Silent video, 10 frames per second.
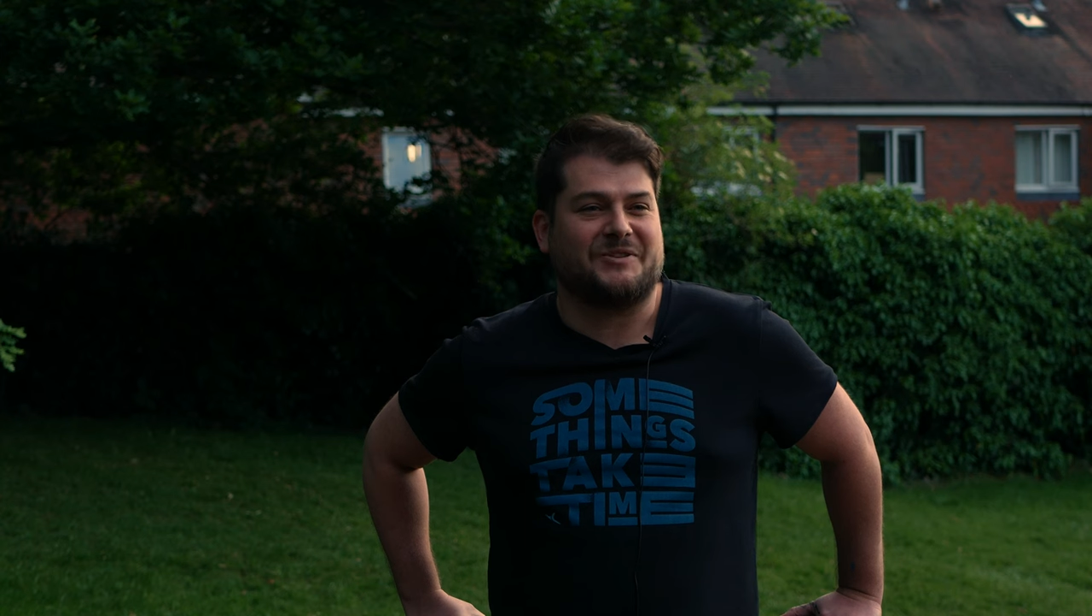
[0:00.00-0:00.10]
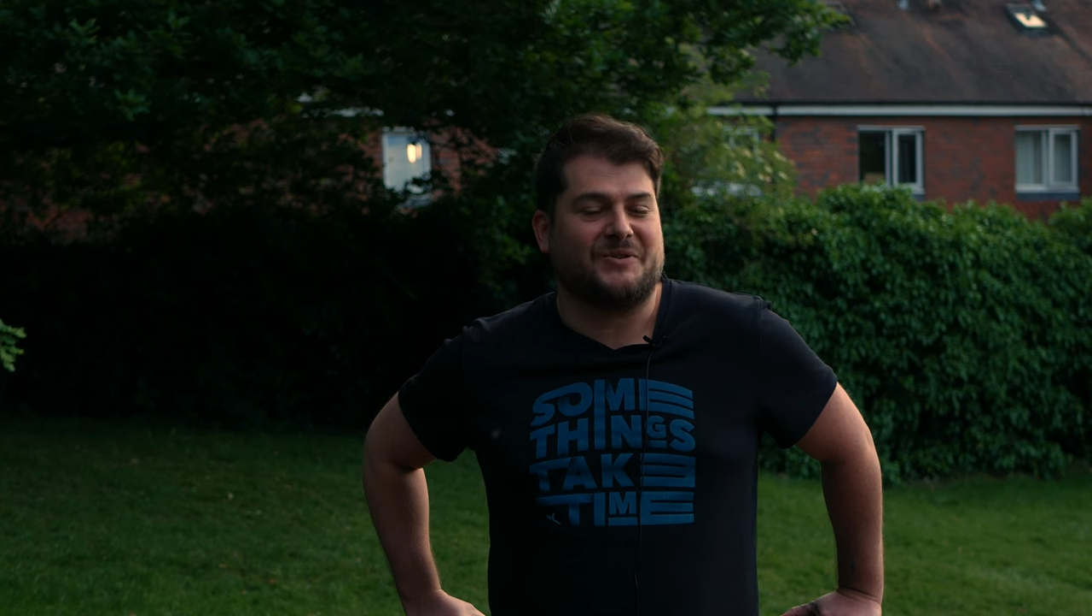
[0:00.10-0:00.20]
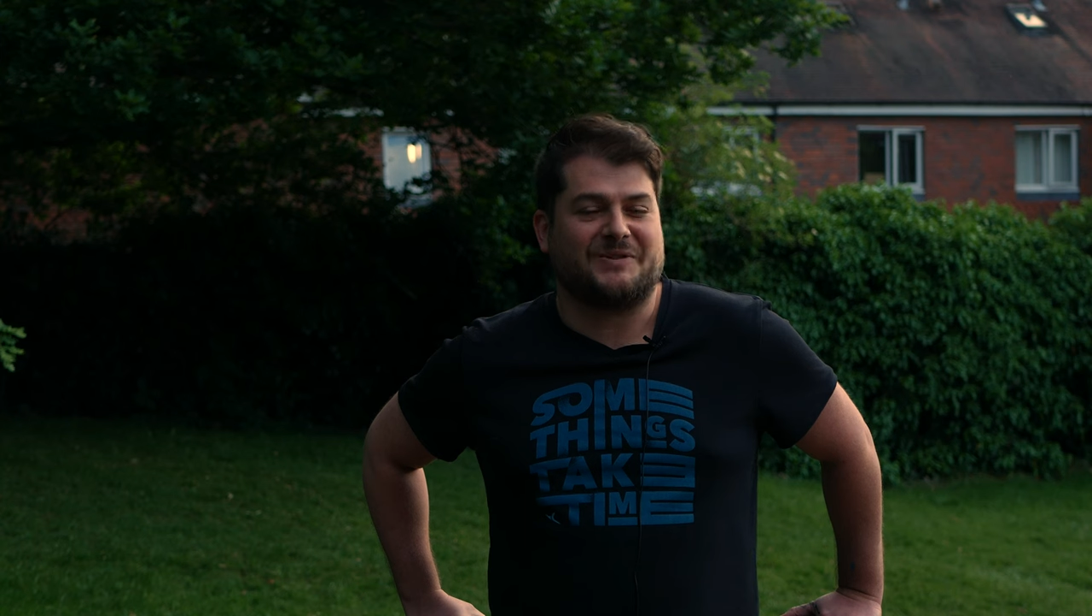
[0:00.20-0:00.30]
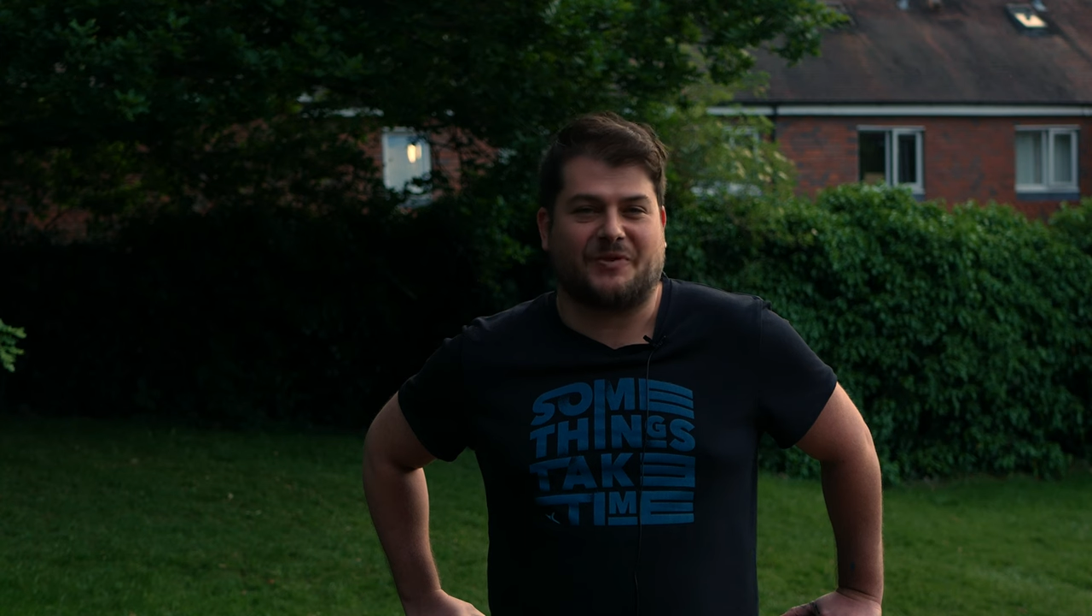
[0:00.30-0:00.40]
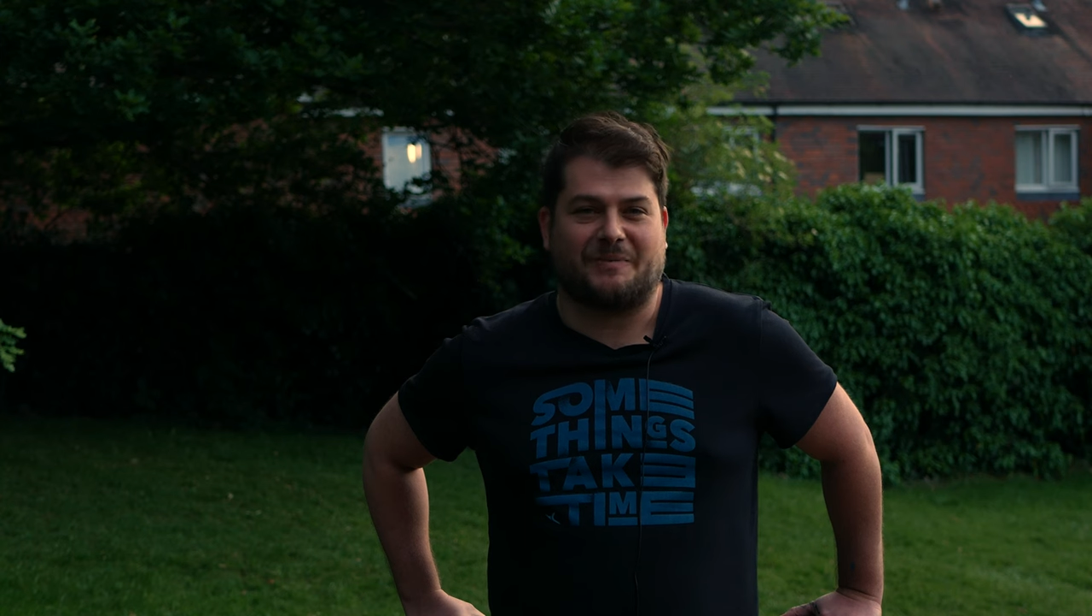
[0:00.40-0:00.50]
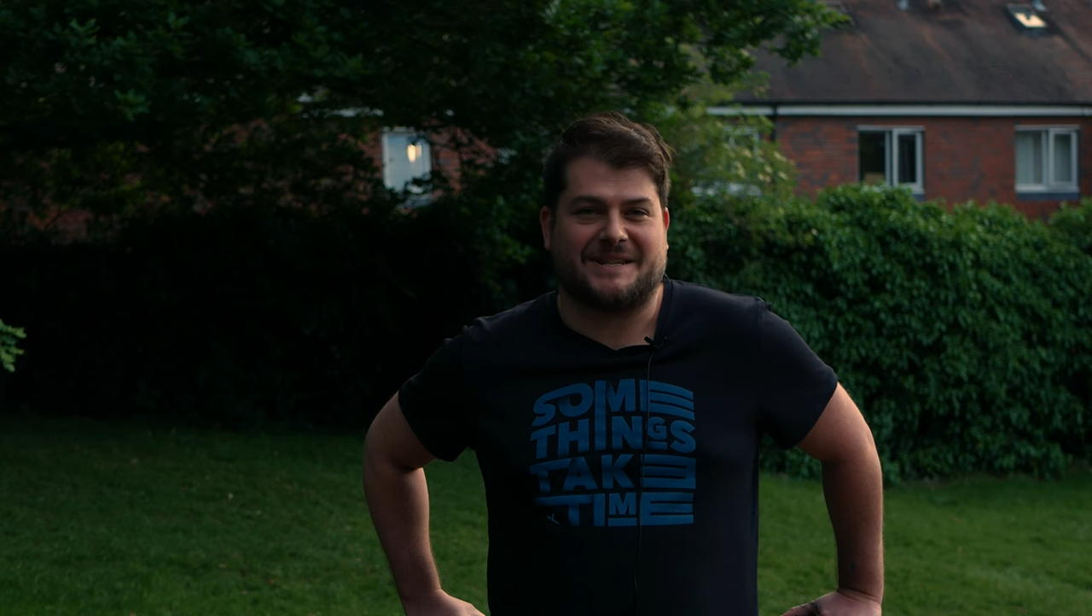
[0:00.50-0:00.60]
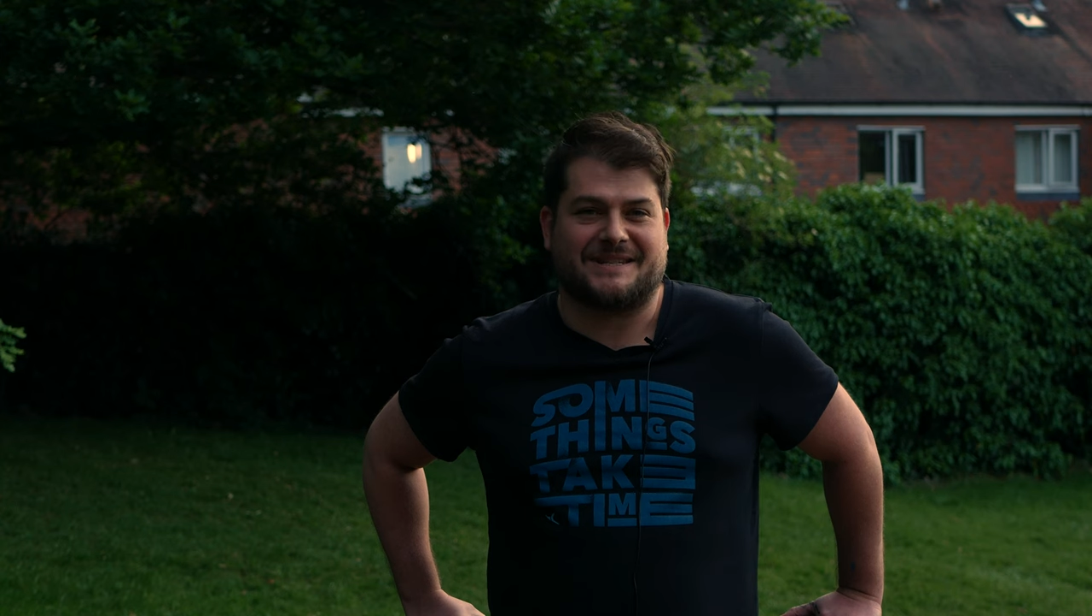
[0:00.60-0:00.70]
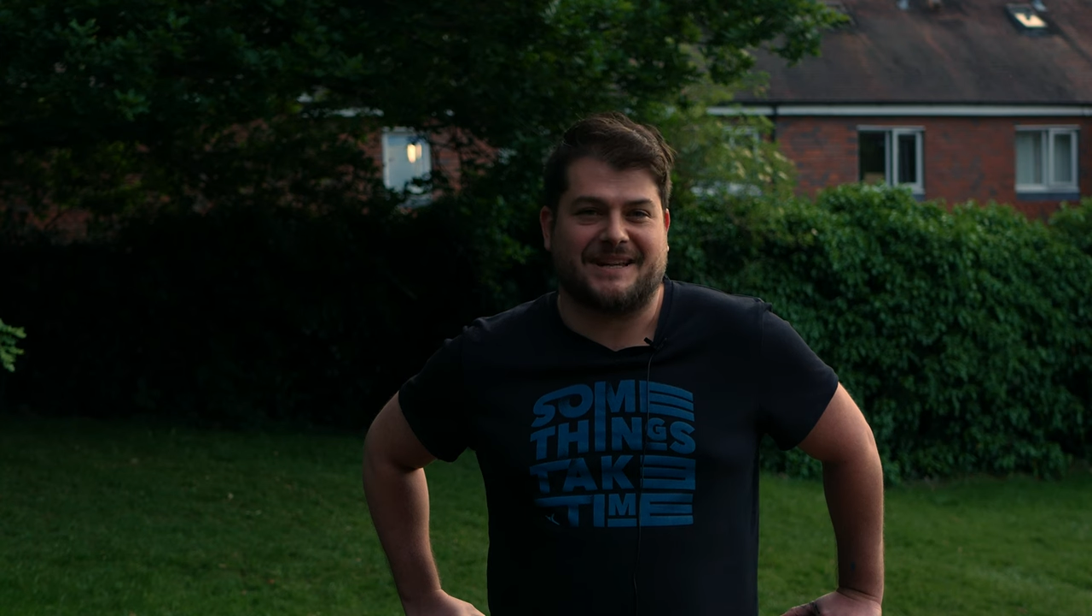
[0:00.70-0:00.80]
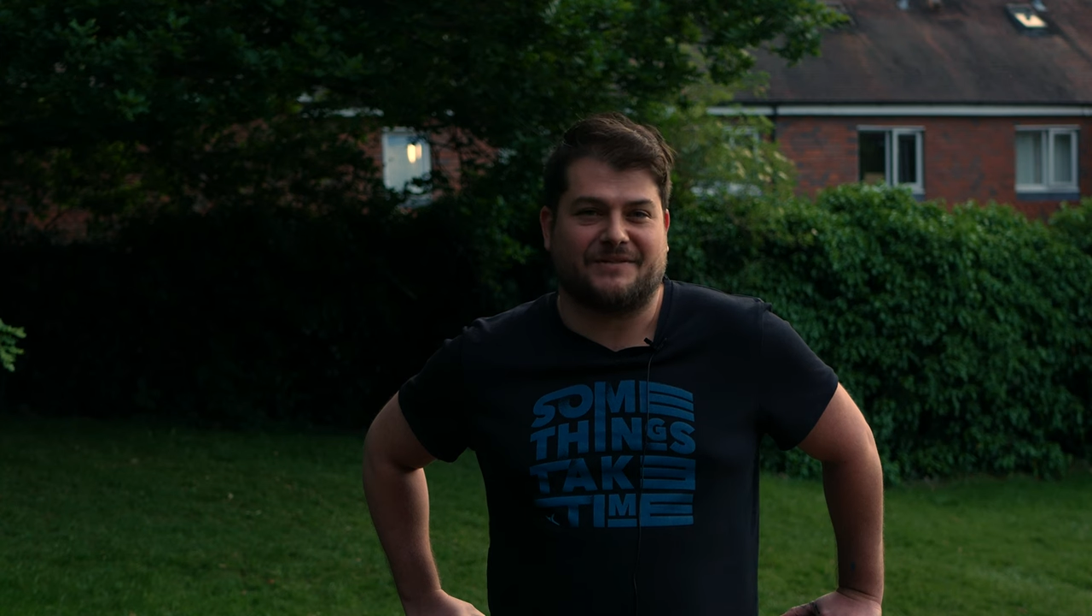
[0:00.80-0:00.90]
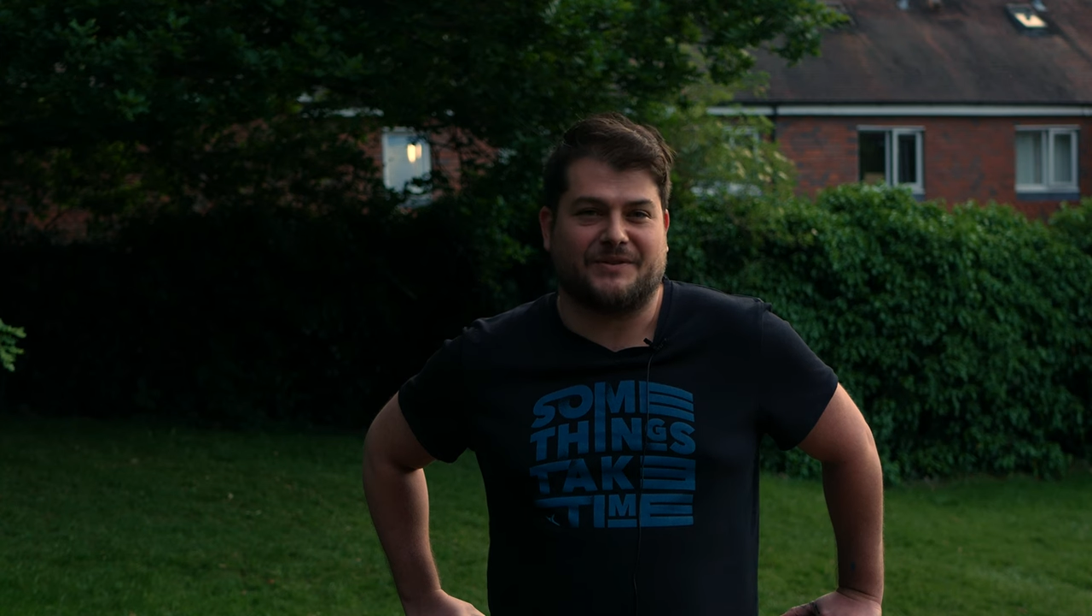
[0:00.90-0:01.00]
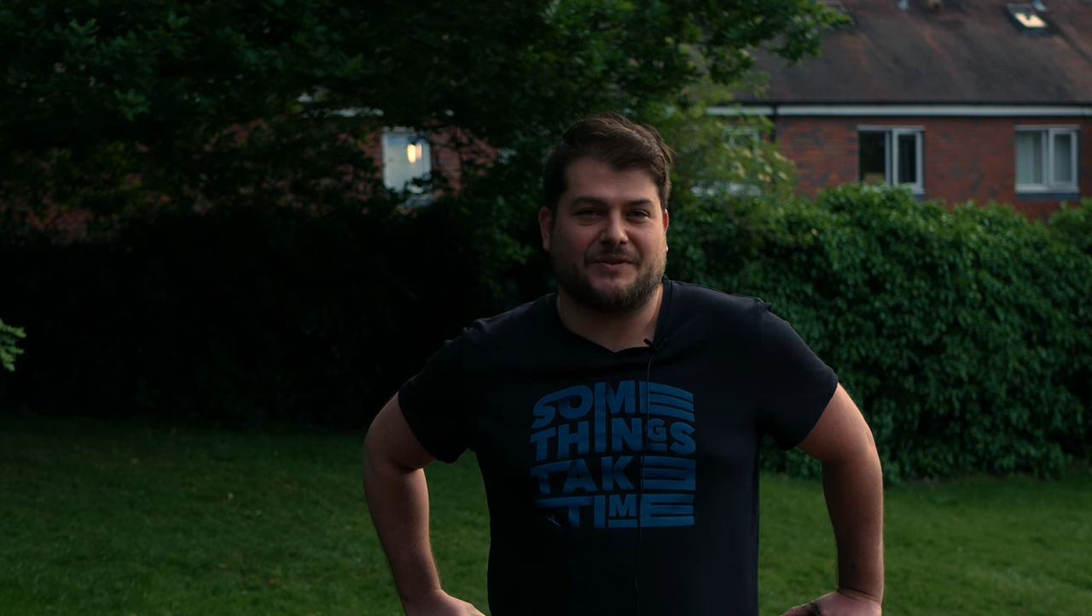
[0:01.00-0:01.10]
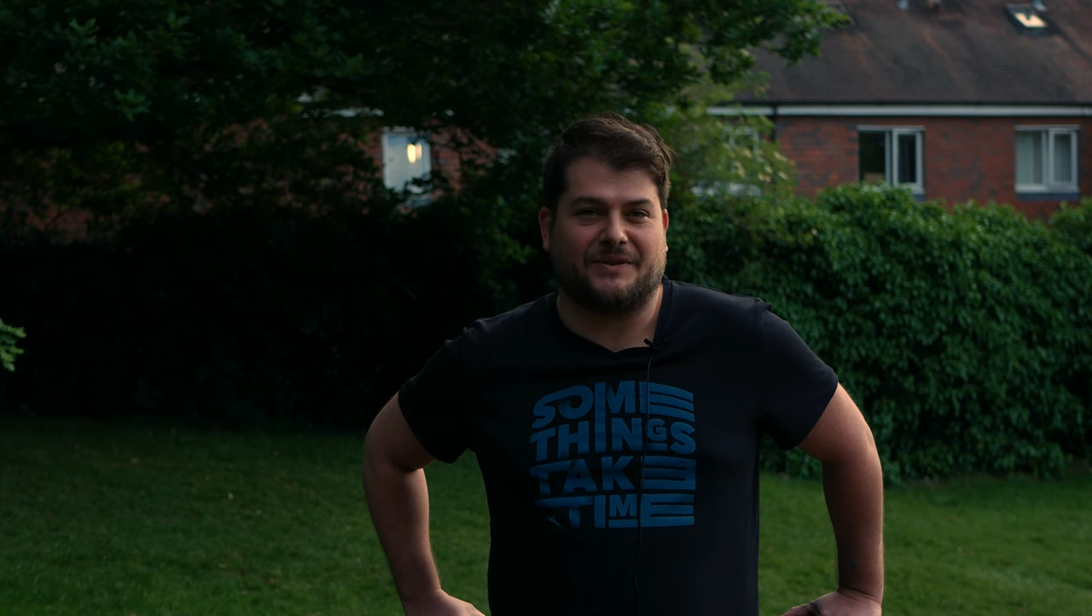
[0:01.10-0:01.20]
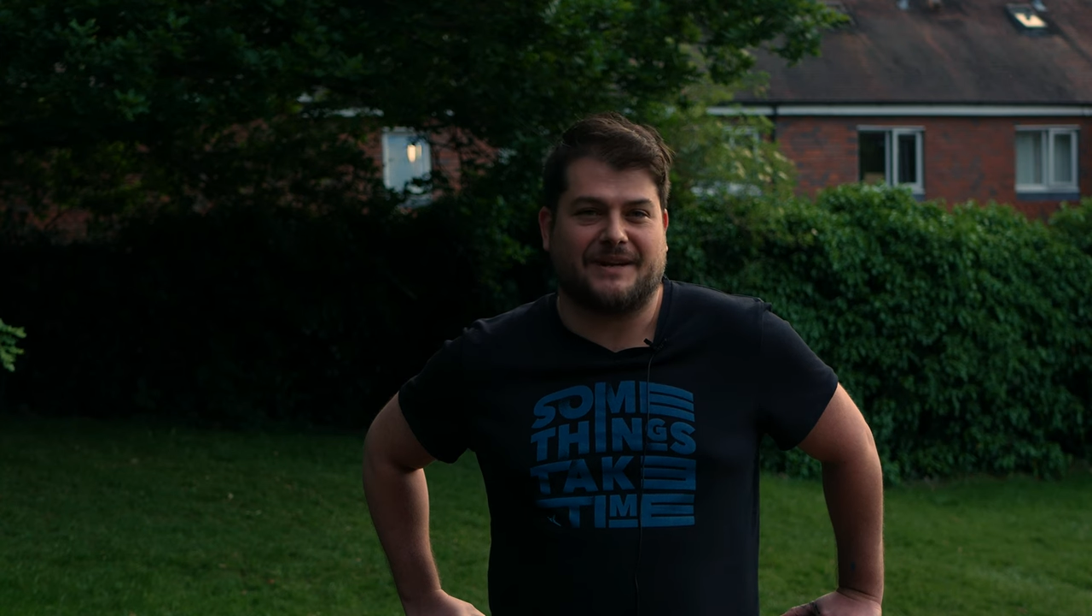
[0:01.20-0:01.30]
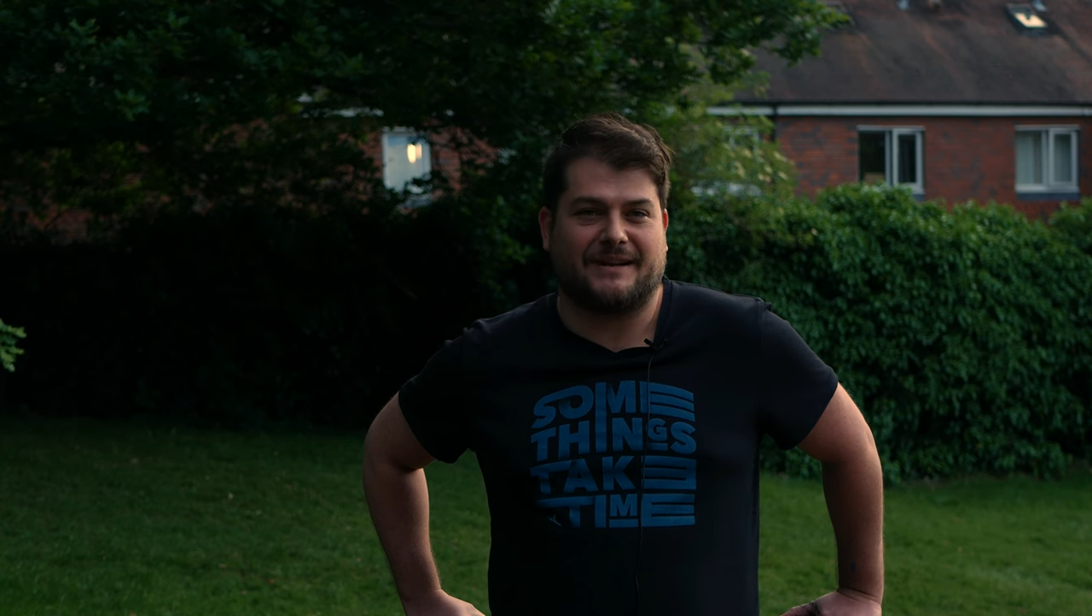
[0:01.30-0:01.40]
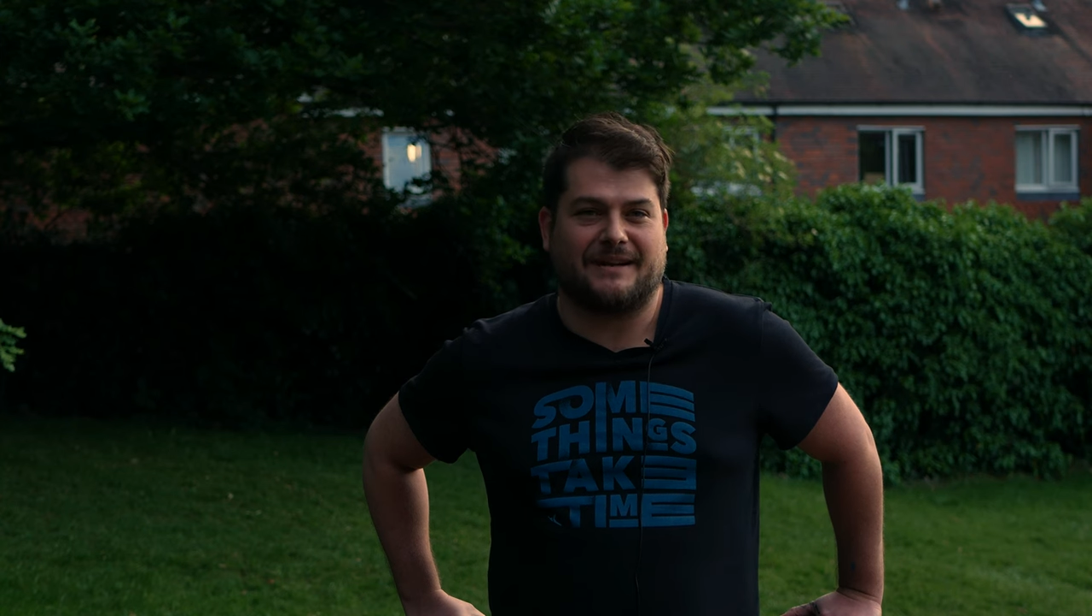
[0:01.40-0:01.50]
do it for myself, you
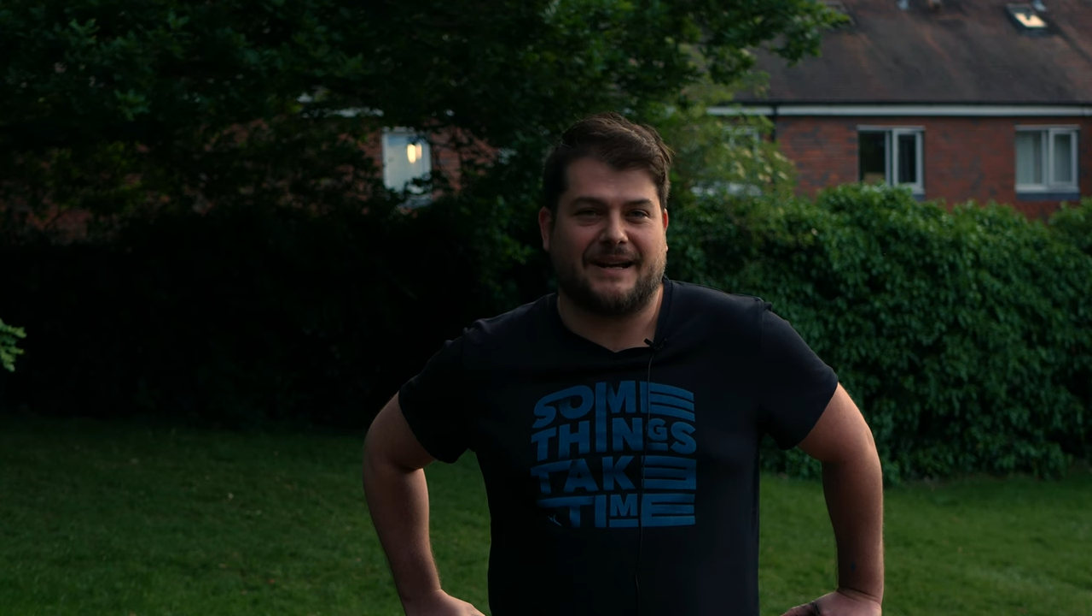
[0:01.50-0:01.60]
know, and,